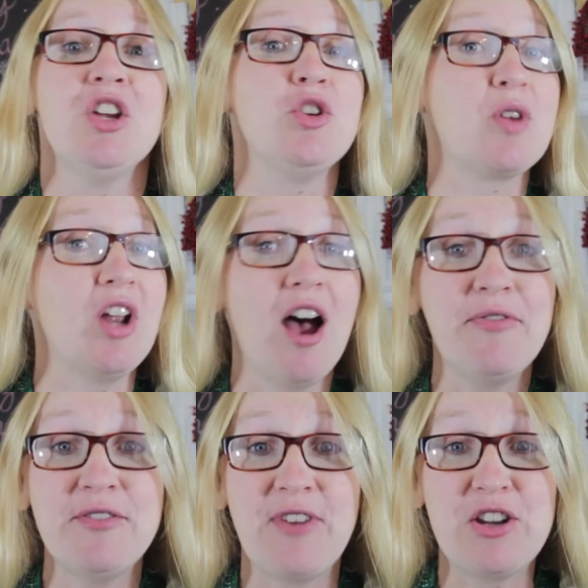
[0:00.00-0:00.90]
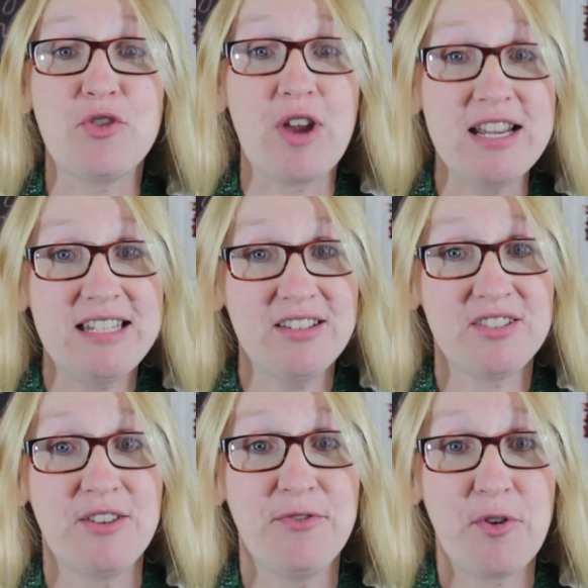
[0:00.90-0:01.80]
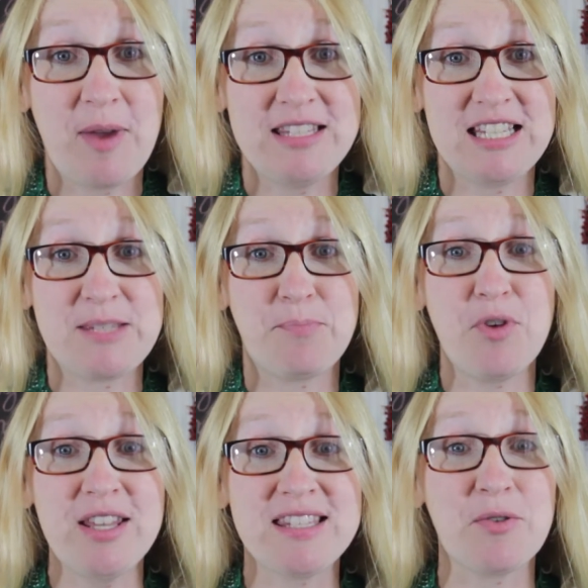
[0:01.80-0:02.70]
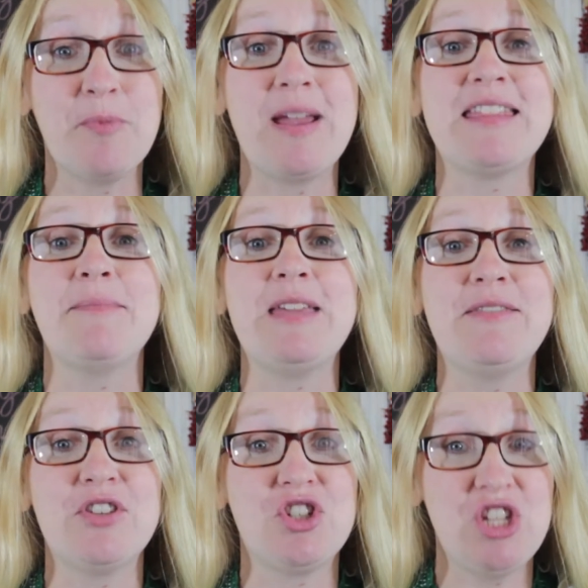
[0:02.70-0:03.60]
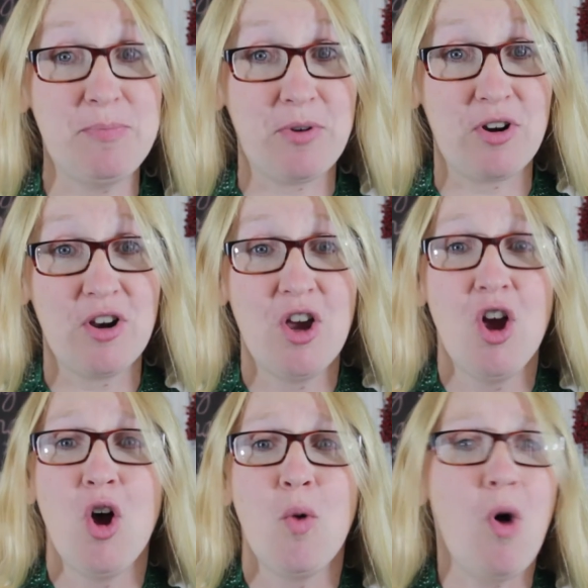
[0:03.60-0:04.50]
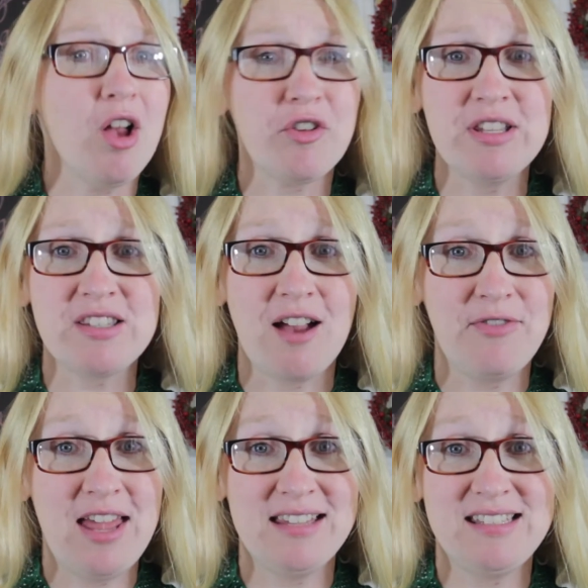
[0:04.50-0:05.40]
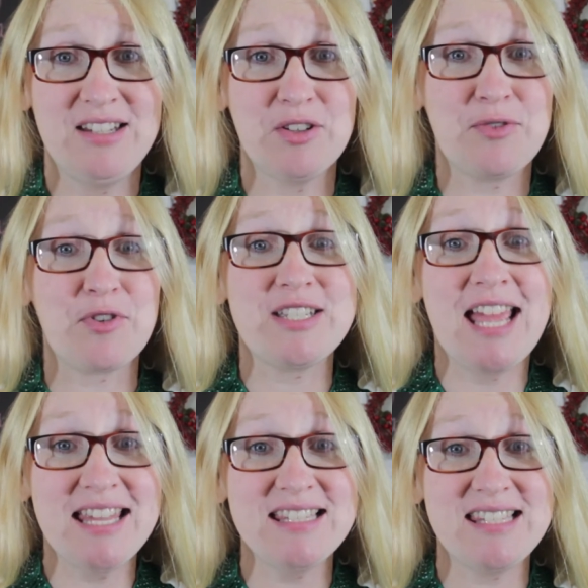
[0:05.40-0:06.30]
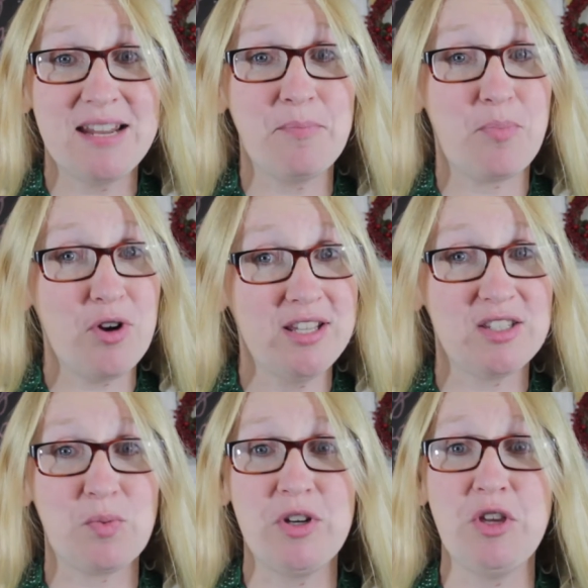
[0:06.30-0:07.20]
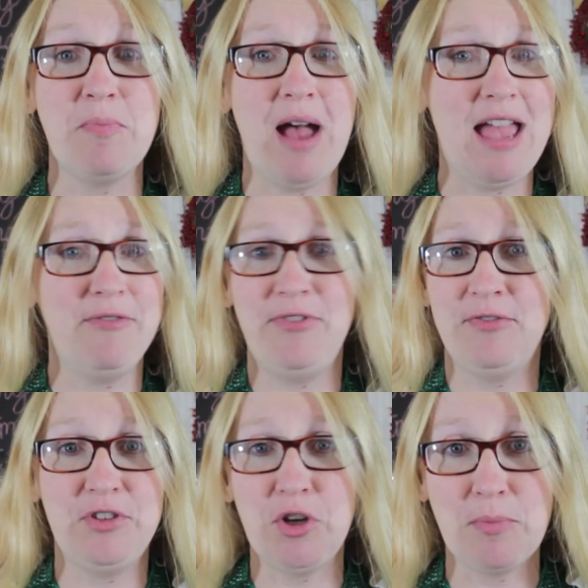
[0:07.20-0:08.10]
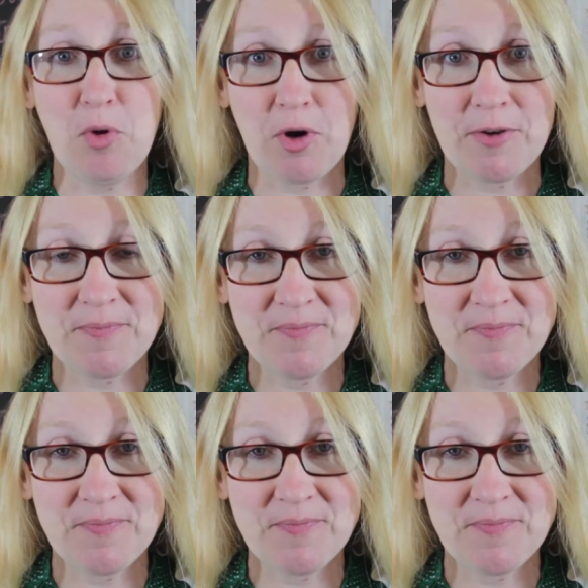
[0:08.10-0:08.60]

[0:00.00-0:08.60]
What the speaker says: You can often find great deals on 4x6 prints that will make them even cheaper. Walgreens often has deals for 10-cent prints when you buy 50 or more.